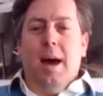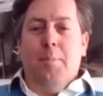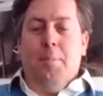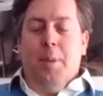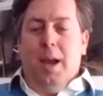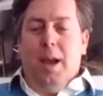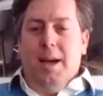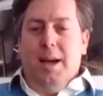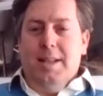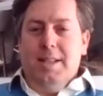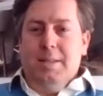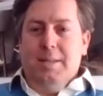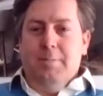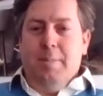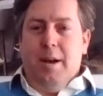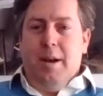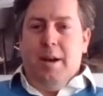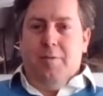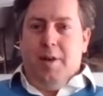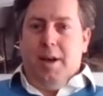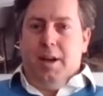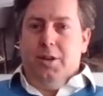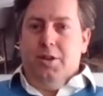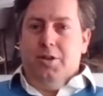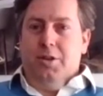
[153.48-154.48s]
appliance
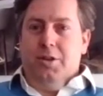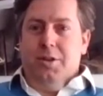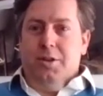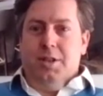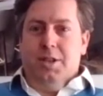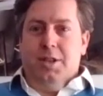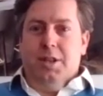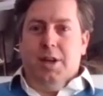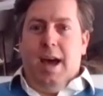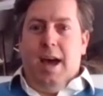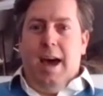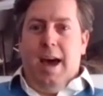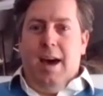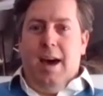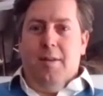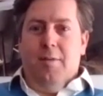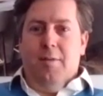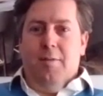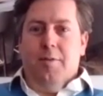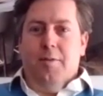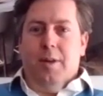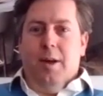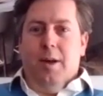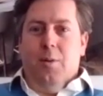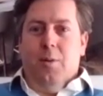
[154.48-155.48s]
manufacturers to
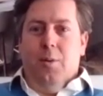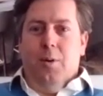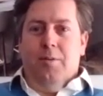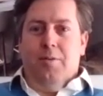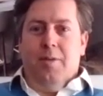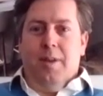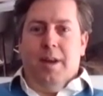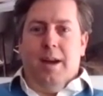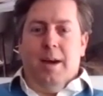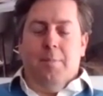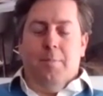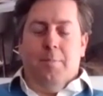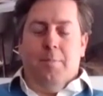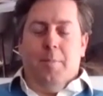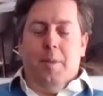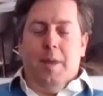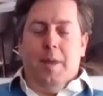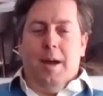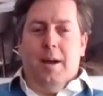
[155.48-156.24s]
have all of their